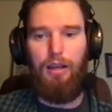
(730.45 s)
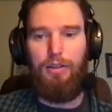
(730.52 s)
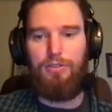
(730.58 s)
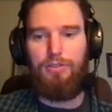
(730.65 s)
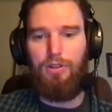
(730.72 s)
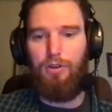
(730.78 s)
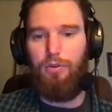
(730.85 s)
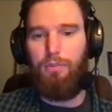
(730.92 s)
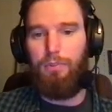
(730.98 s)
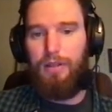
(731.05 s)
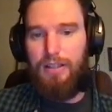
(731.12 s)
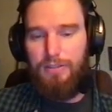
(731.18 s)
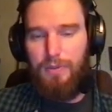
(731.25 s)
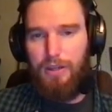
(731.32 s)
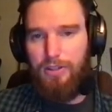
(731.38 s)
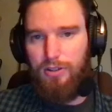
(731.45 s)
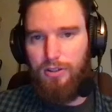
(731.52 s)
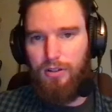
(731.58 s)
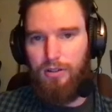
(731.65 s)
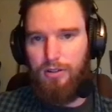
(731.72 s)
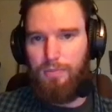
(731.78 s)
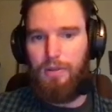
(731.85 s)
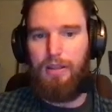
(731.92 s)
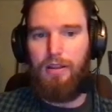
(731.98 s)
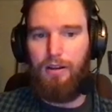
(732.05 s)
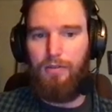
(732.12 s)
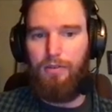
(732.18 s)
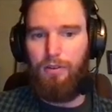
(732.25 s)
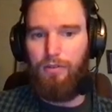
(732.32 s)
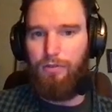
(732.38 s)
So please make sure to be there
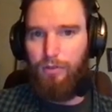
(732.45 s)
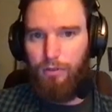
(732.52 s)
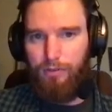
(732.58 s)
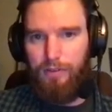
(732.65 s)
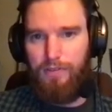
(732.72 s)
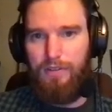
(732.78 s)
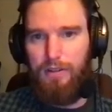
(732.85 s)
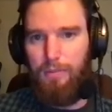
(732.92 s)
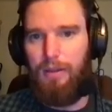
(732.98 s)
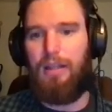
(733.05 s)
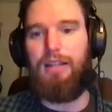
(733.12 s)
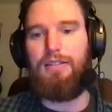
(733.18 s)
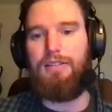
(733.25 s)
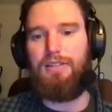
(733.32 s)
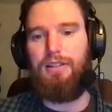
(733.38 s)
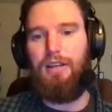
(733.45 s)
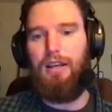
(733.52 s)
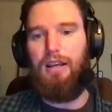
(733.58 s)
for the full 50 minutes.